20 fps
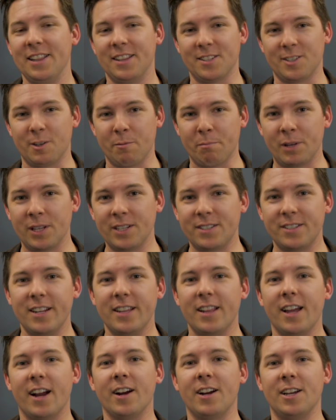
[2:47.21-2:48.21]
The
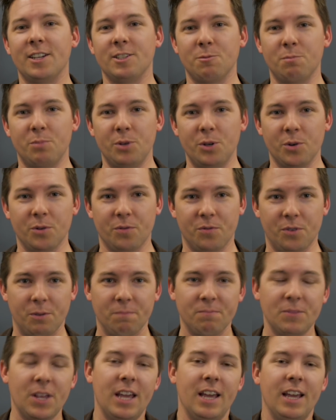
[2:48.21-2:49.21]
simplicity there is
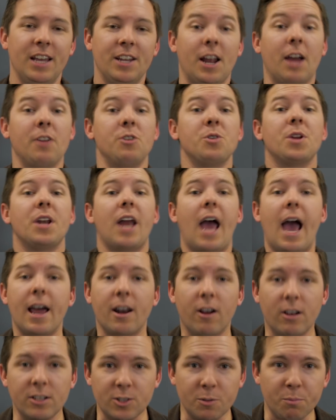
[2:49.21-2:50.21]
beautiful. Now, you can
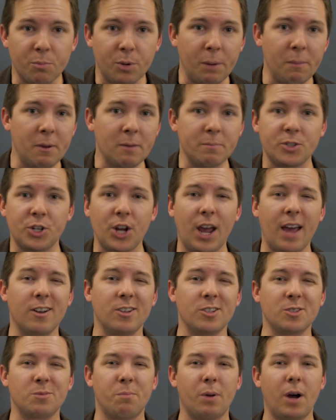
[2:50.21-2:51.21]
add on some premium
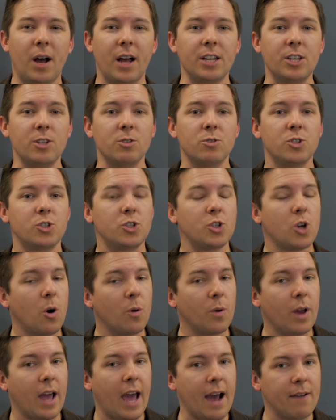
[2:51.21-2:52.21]
channels, but you
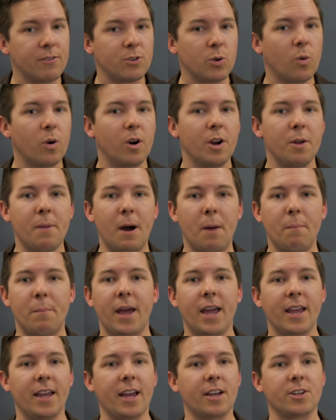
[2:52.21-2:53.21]
don't have to worry about
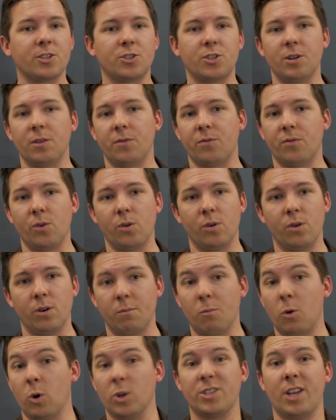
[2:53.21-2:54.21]
paying extra
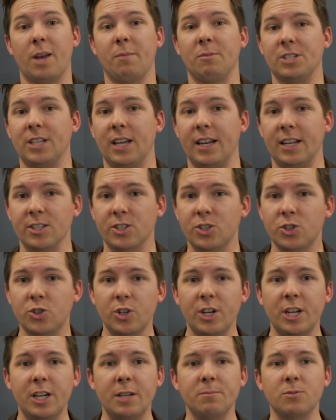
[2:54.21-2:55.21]
for more simultaneous
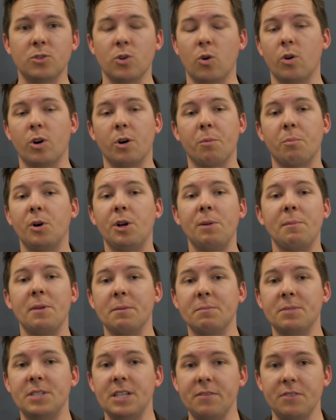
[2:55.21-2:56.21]
streams or a
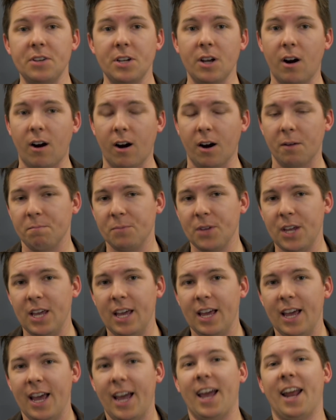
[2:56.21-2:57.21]
premium DVR.
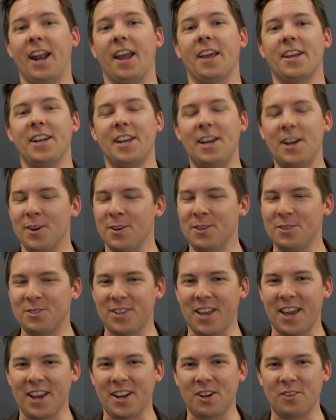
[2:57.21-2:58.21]
And I can hear you
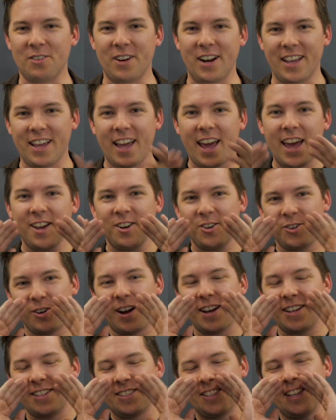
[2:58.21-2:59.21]
saying already, hey,
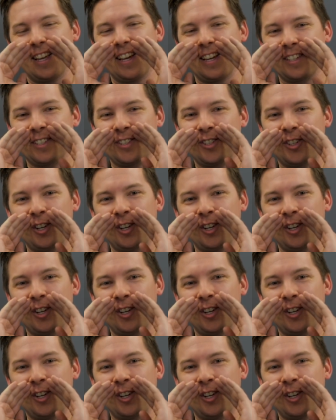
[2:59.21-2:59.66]
Craig, Sling is